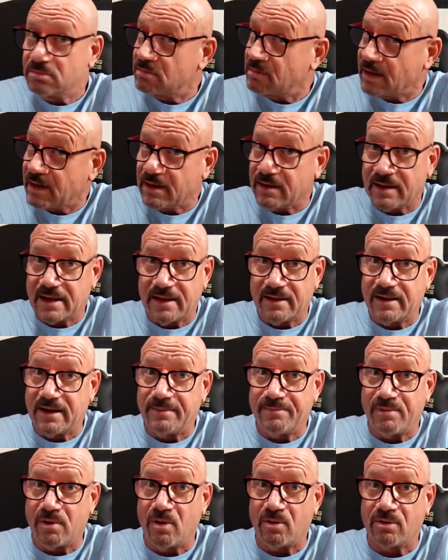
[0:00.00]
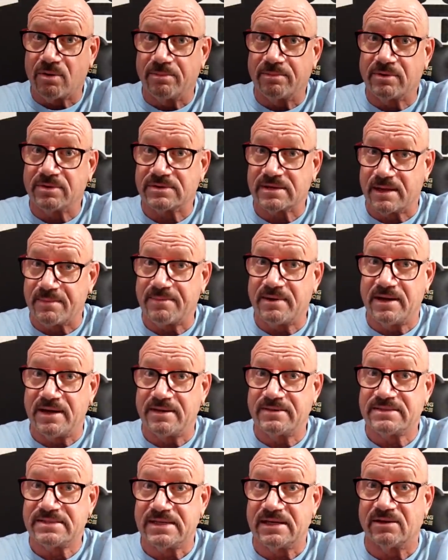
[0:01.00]
I don't know how they broke them, because I've been
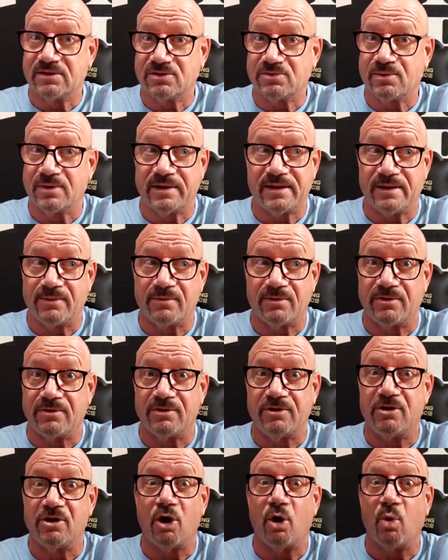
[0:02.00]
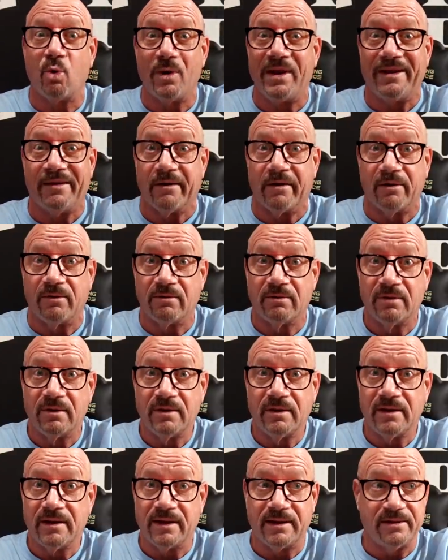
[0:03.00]
in cells where there were no window
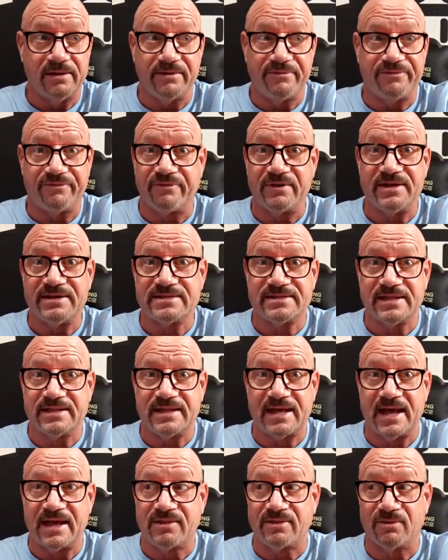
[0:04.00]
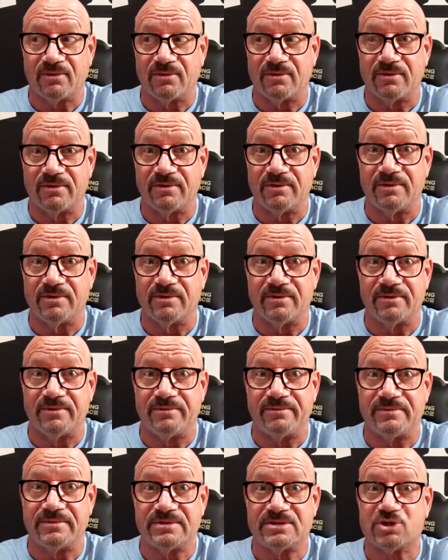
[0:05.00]
and you'd freeze to death or
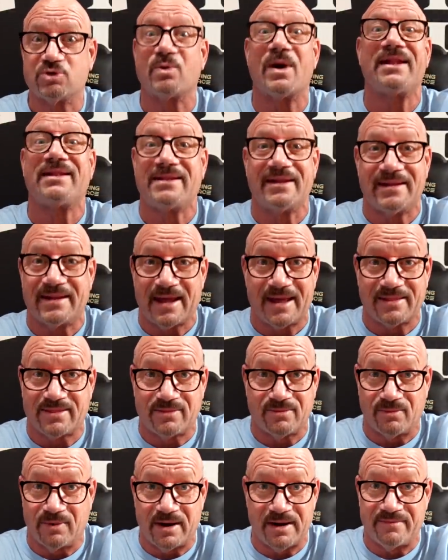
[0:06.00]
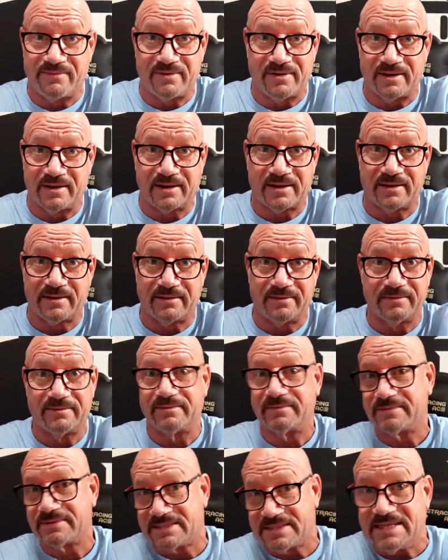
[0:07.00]
you'd sweat to death, whatever the
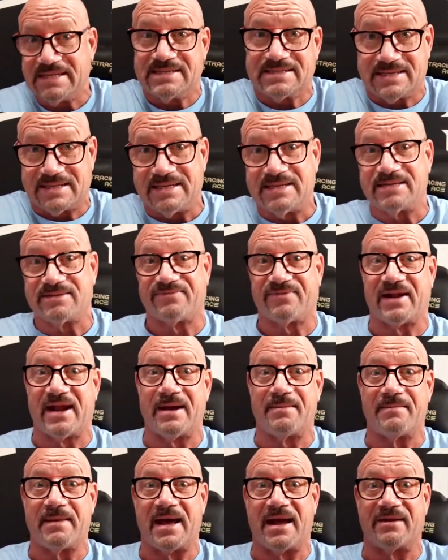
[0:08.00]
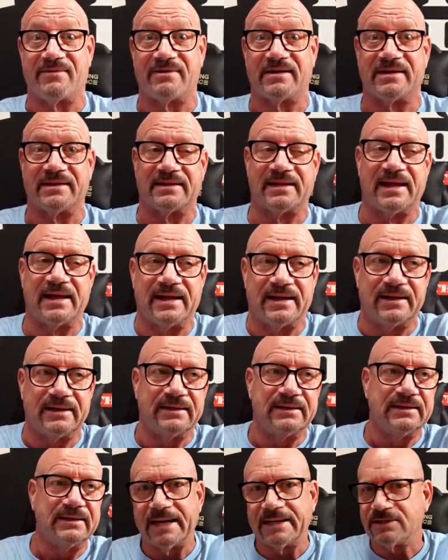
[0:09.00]
season is for that matter in Atlanta.
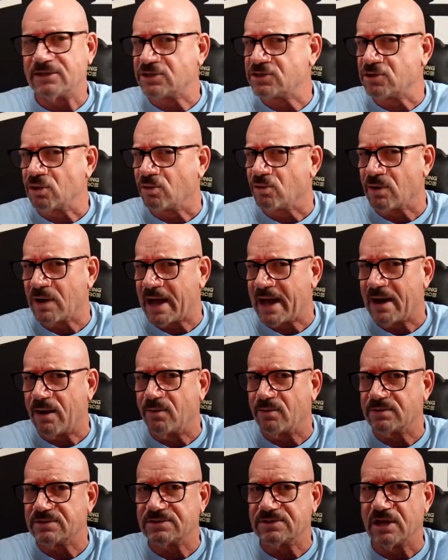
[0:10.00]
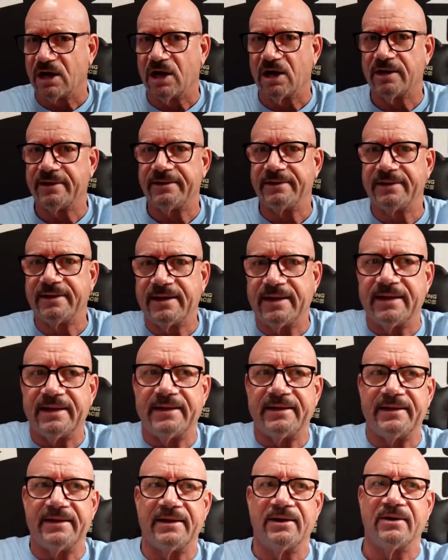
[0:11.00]
I just don't know how it was done and